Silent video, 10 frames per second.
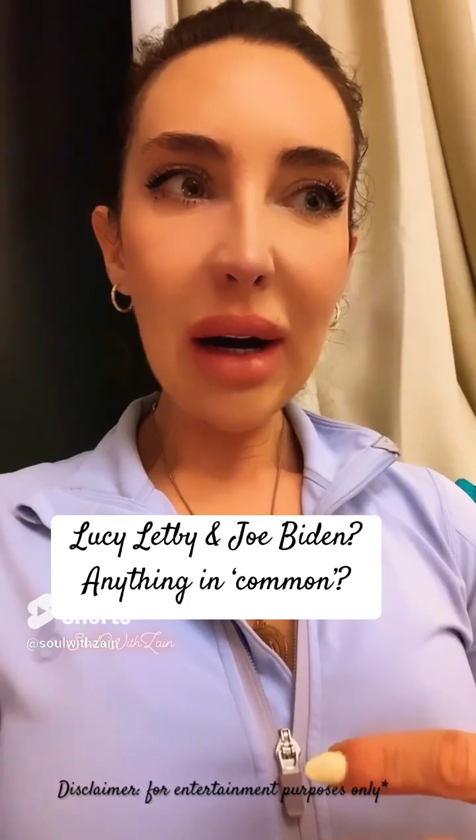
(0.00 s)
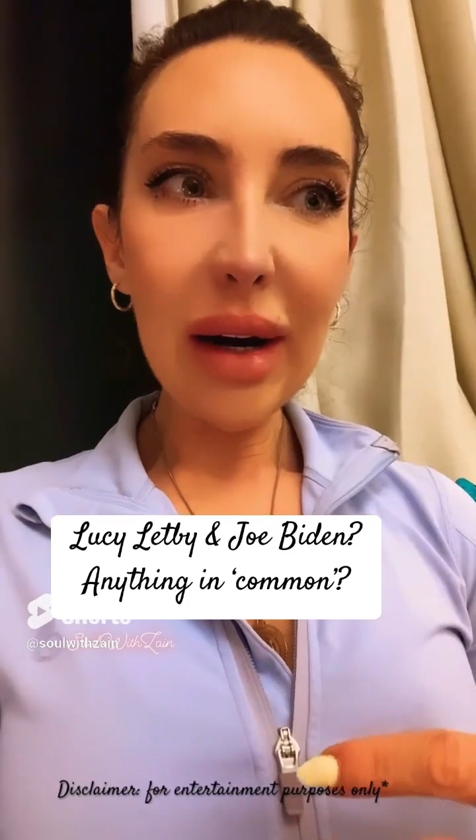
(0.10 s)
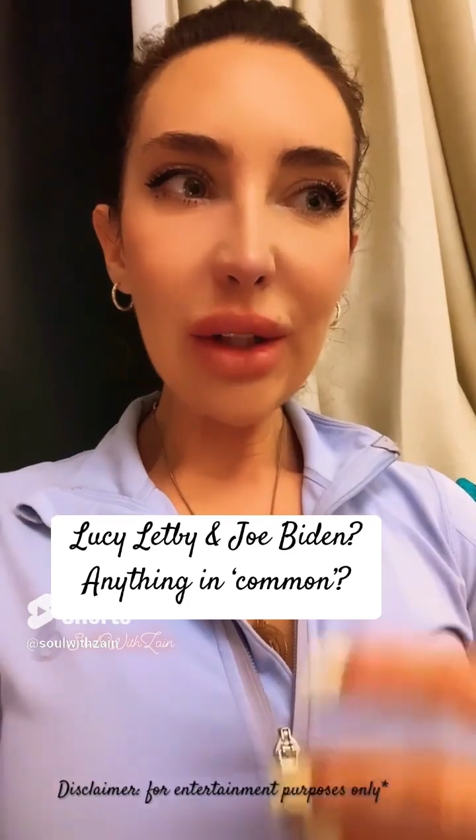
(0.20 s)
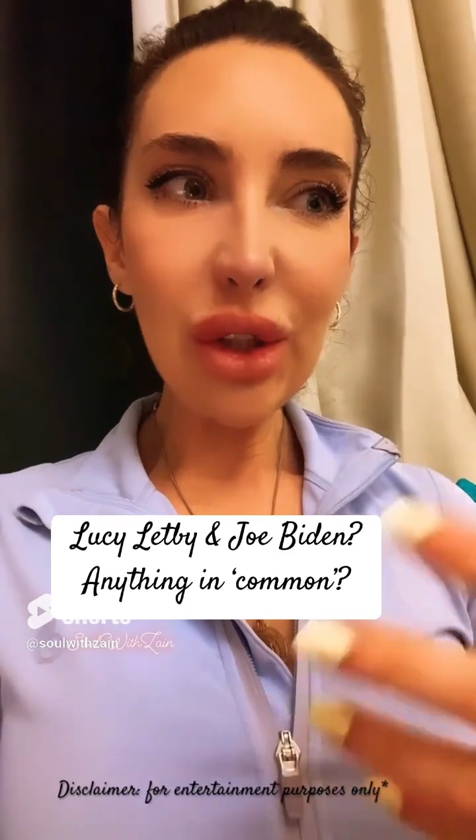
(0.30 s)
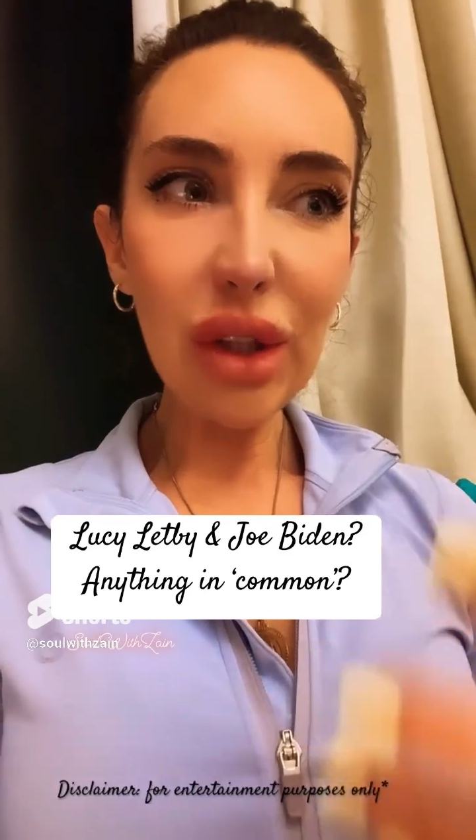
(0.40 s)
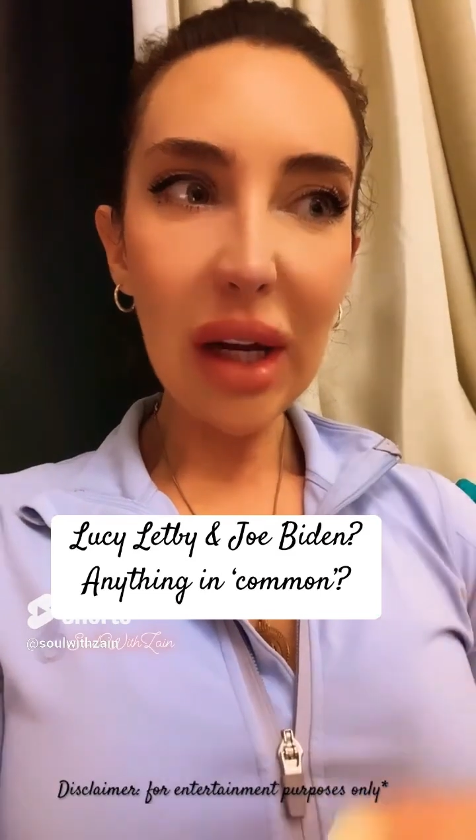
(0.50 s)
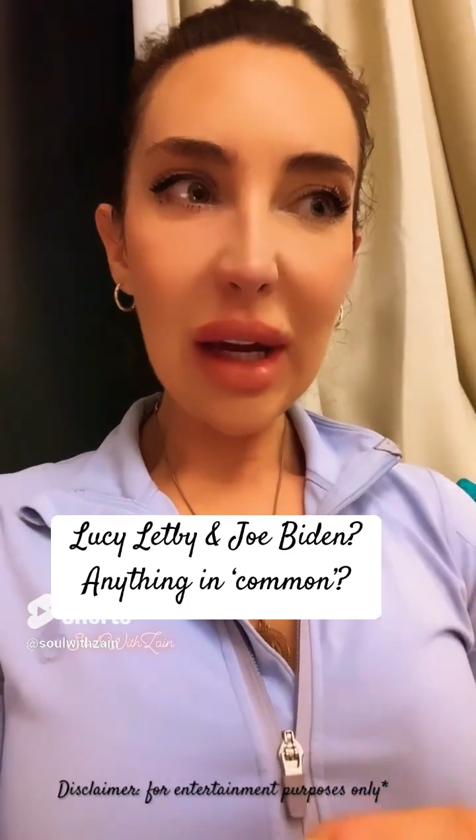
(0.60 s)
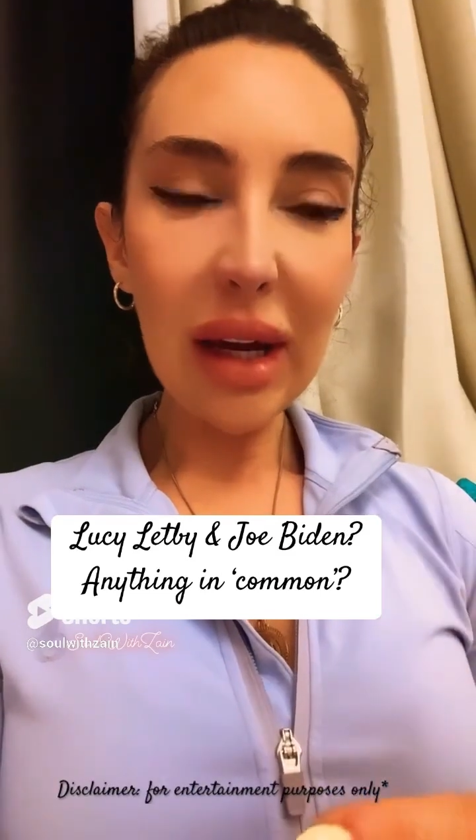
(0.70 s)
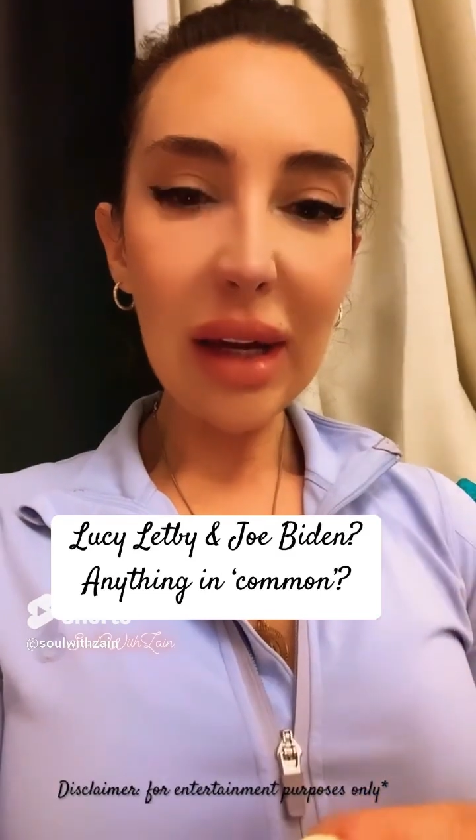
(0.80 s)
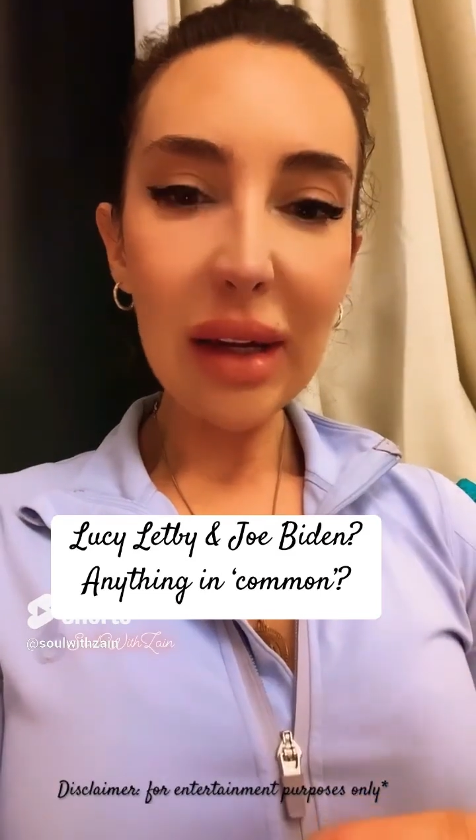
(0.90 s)
I
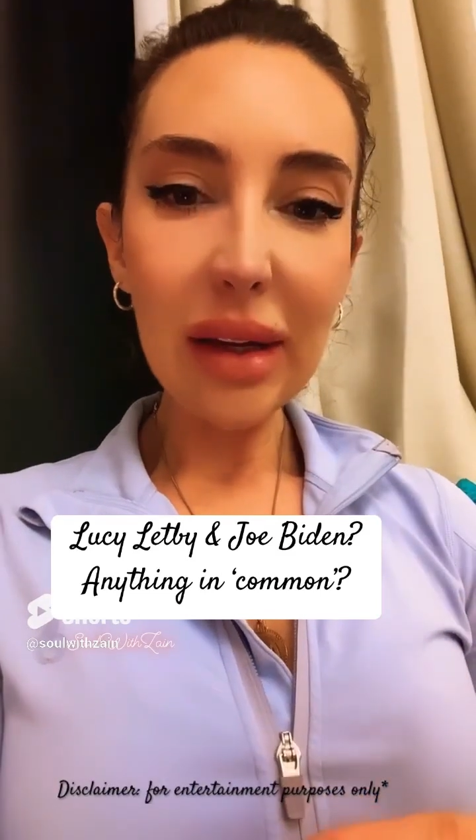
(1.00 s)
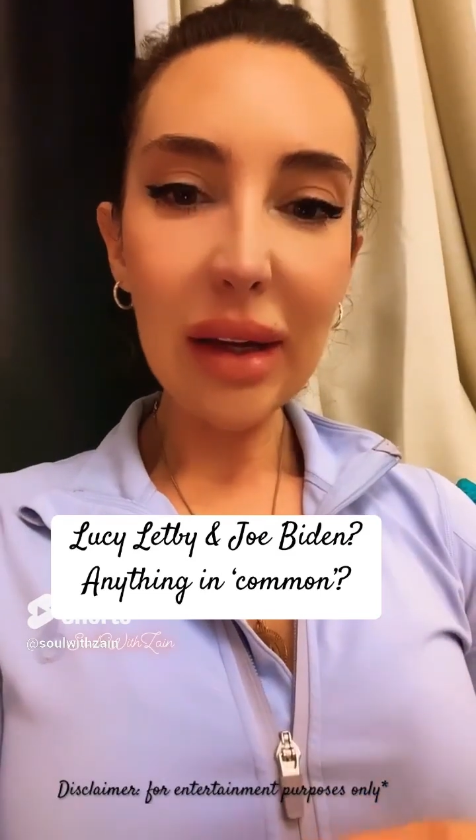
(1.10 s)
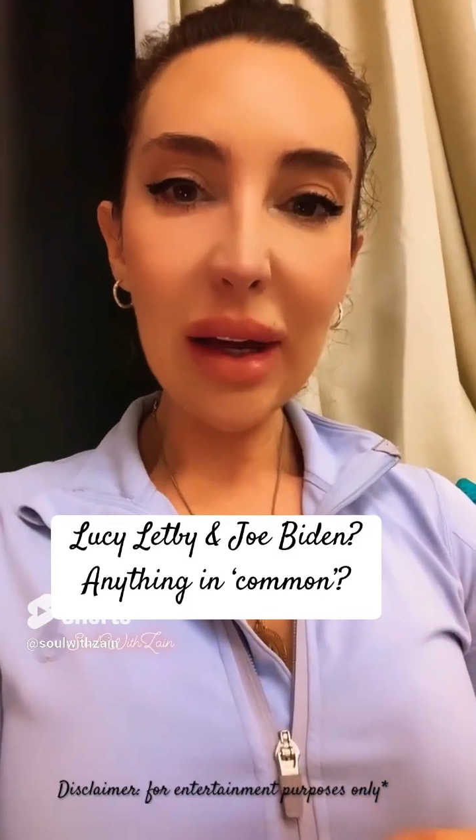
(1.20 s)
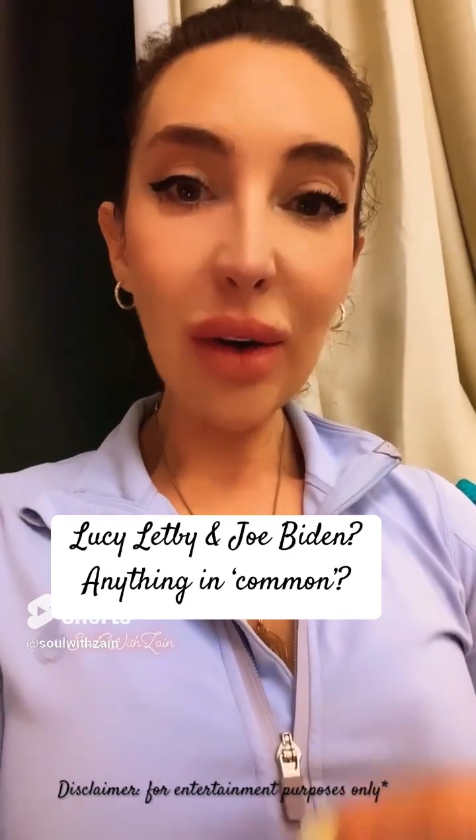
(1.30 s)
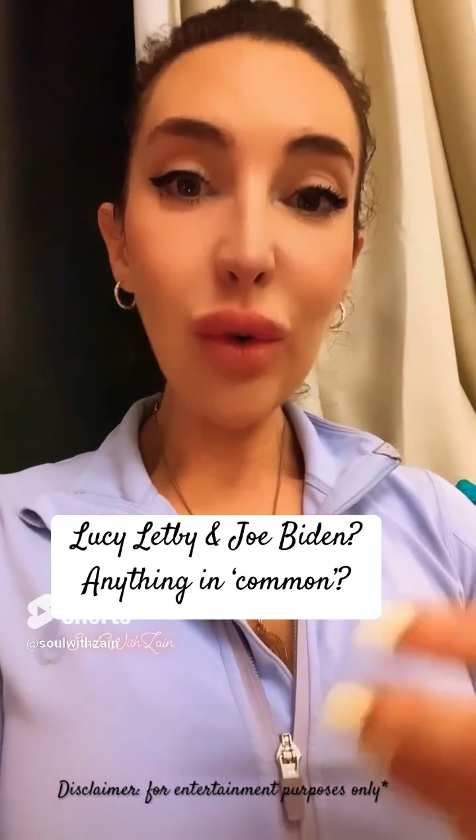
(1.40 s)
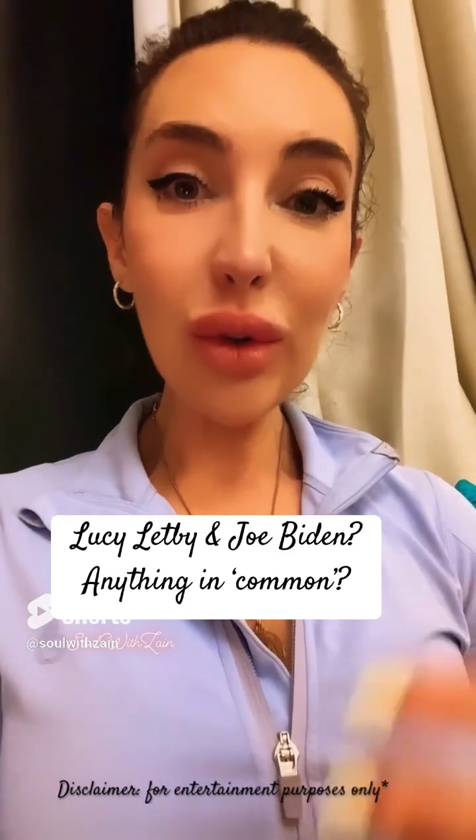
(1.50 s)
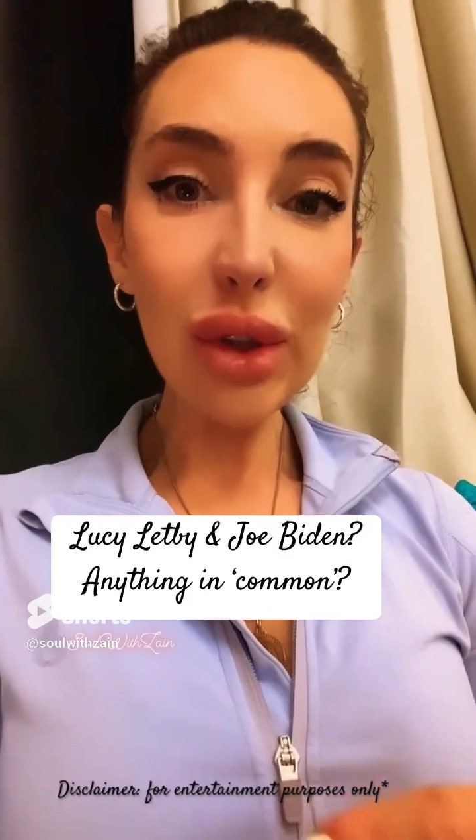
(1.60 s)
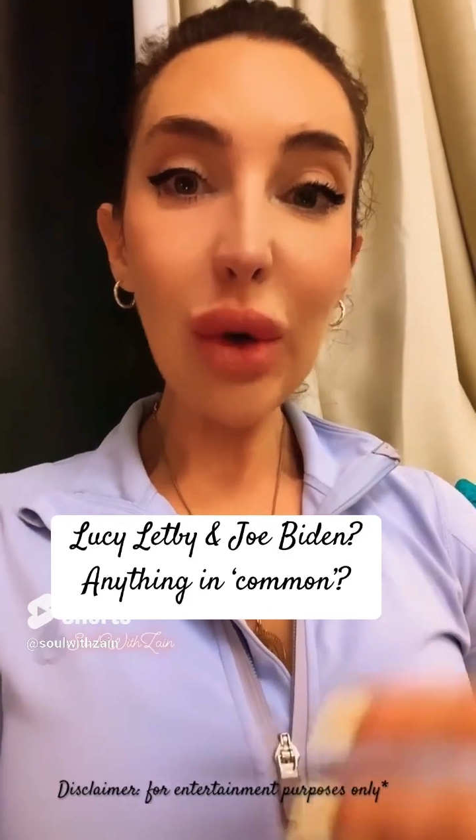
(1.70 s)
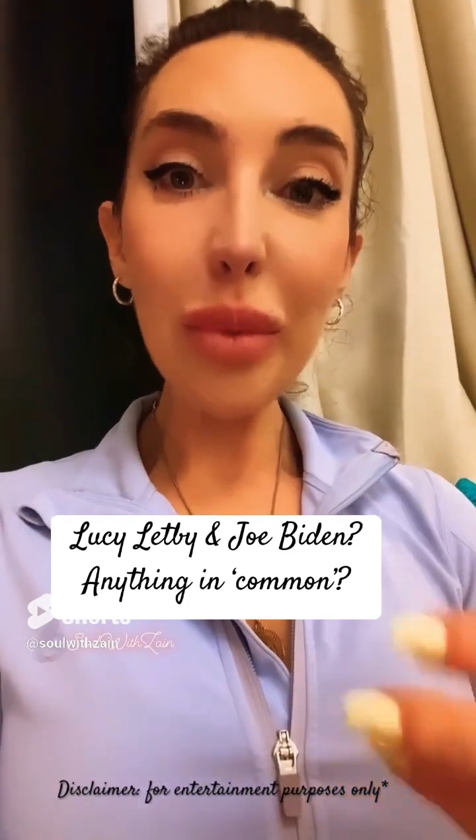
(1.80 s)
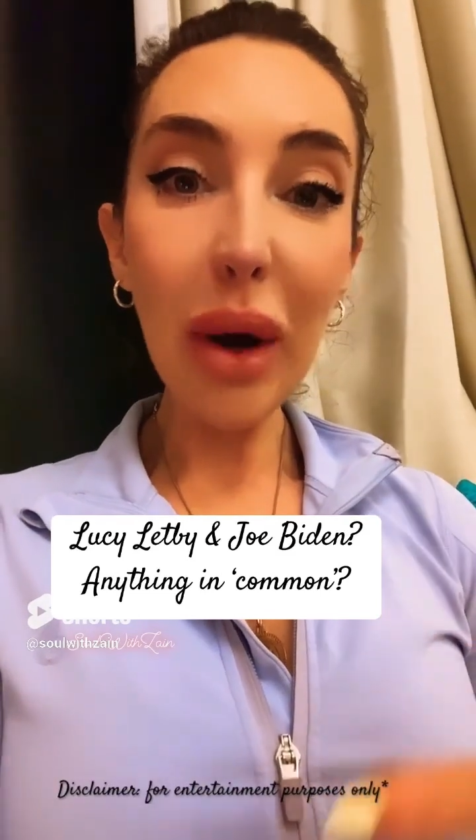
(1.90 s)
share and
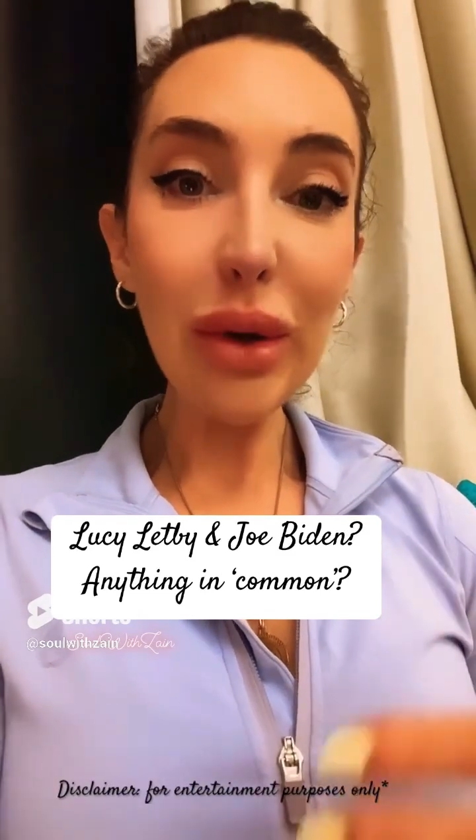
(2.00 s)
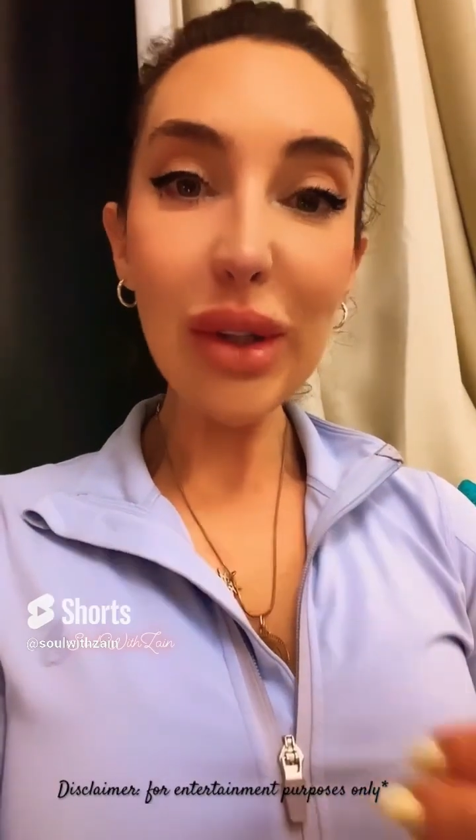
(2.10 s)
also pose